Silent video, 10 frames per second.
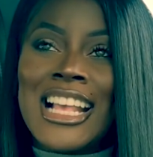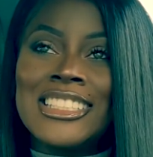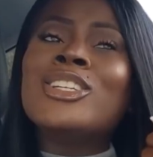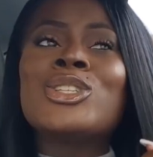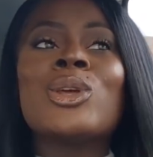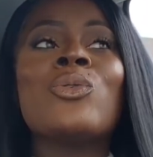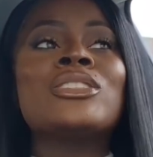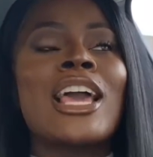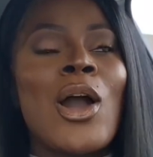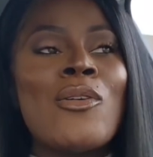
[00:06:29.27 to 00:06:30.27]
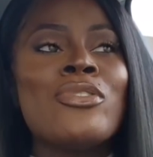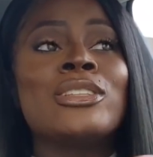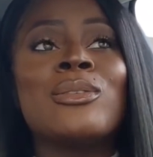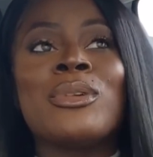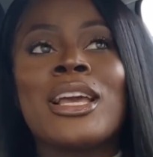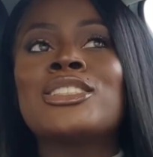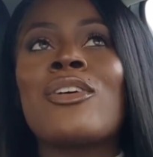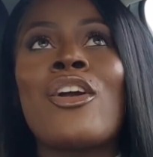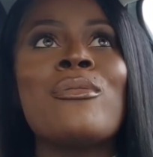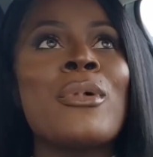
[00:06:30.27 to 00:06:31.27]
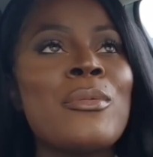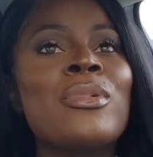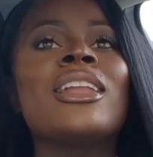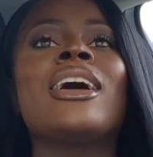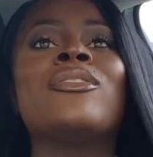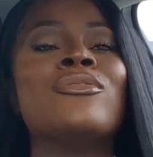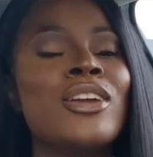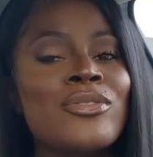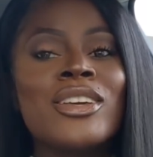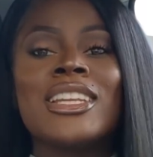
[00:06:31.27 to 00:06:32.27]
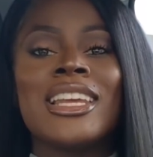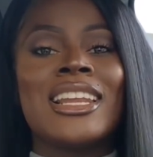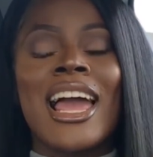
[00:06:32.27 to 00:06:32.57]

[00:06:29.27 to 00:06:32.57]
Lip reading: And she was like comforting me and stuff. I remember like vividly,